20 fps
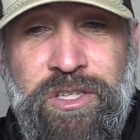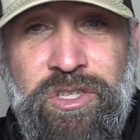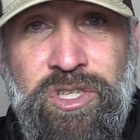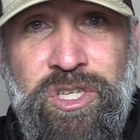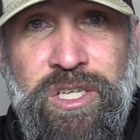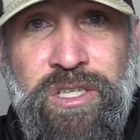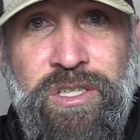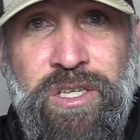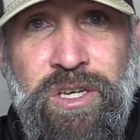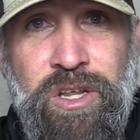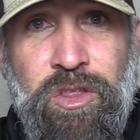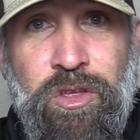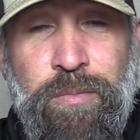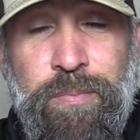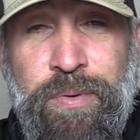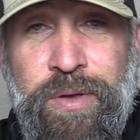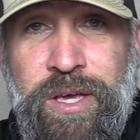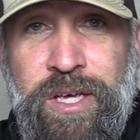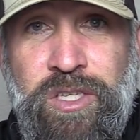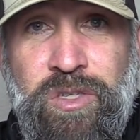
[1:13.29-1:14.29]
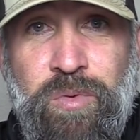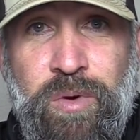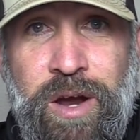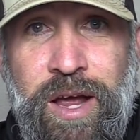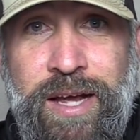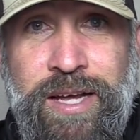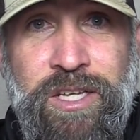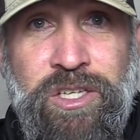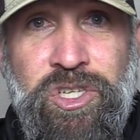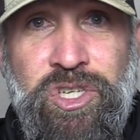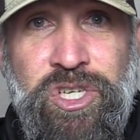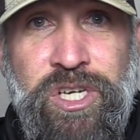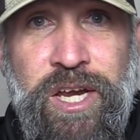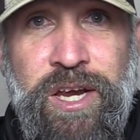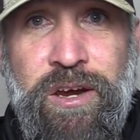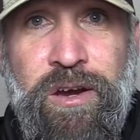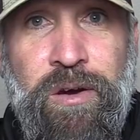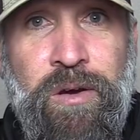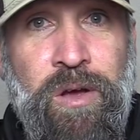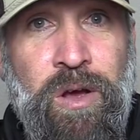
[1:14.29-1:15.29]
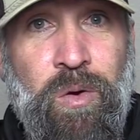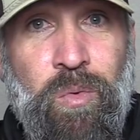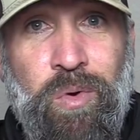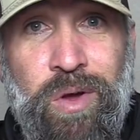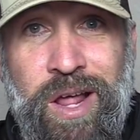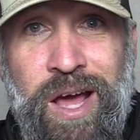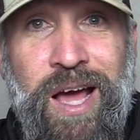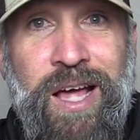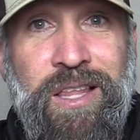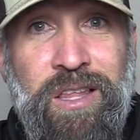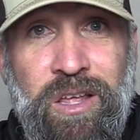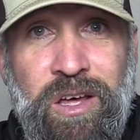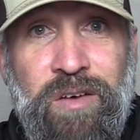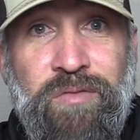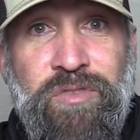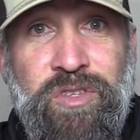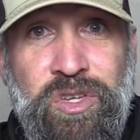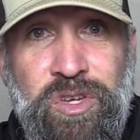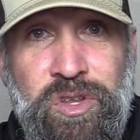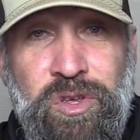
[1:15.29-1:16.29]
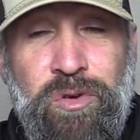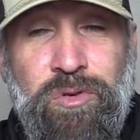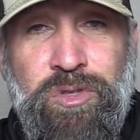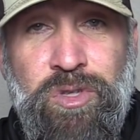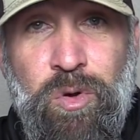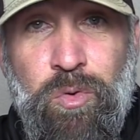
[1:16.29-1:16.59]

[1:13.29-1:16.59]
it's just another place where I can share what I love to do.